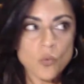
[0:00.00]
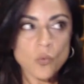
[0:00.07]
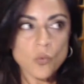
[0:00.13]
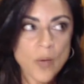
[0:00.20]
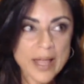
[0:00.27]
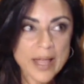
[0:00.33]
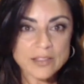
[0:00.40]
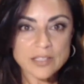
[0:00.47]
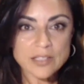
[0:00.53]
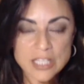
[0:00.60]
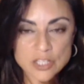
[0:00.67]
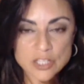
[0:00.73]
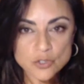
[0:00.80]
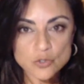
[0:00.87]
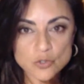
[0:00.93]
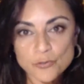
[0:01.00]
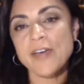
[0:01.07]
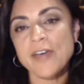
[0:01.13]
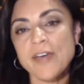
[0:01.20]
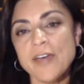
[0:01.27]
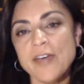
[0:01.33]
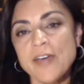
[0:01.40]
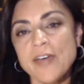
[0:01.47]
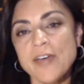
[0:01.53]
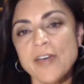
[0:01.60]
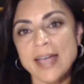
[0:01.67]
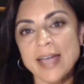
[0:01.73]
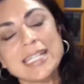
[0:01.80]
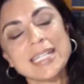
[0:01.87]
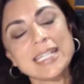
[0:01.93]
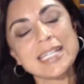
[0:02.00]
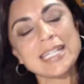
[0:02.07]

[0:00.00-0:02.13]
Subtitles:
went into full effect